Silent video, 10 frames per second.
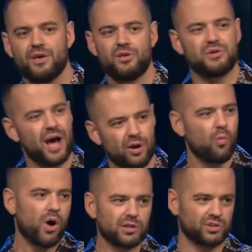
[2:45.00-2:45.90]
you kind of
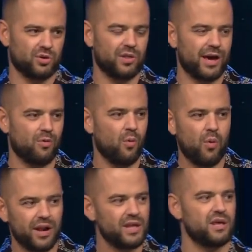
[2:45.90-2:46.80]
wonder, like, well,
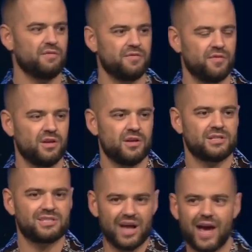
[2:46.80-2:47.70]
what if
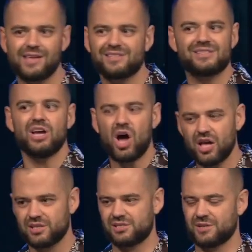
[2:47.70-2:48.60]
science
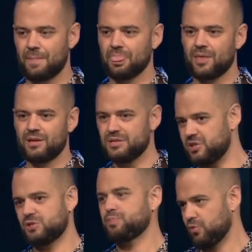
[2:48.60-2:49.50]
does
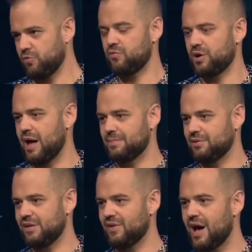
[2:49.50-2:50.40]
disprove what I
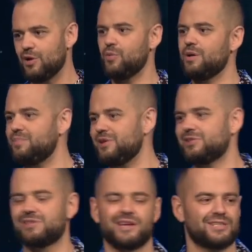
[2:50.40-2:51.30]
believe? I don't want to be
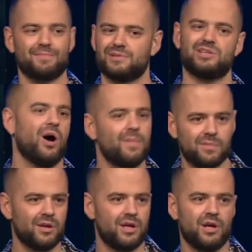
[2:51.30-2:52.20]
just like some
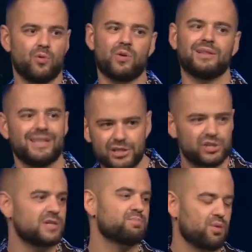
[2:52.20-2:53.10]
dumb
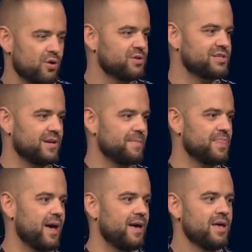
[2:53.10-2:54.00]
religious person
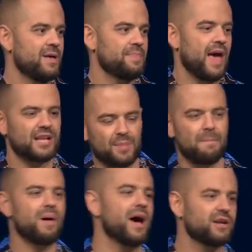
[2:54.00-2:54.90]
that has my
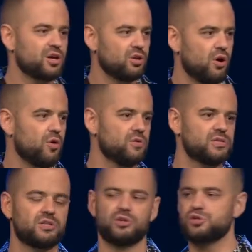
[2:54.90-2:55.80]
mind
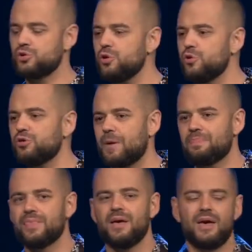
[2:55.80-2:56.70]
closed to the truth.
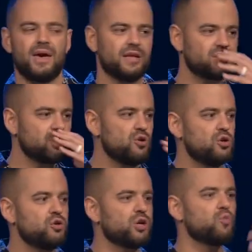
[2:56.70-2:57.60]
And so you,
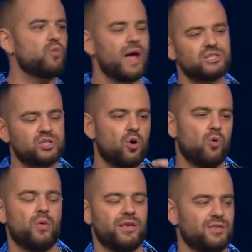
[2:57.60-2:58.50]
you can
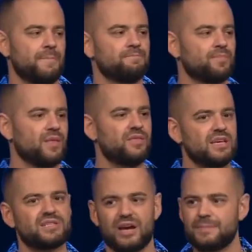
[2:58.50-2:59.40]
wrestle with
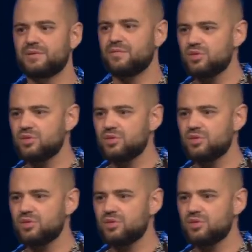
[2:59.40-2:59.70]
these types of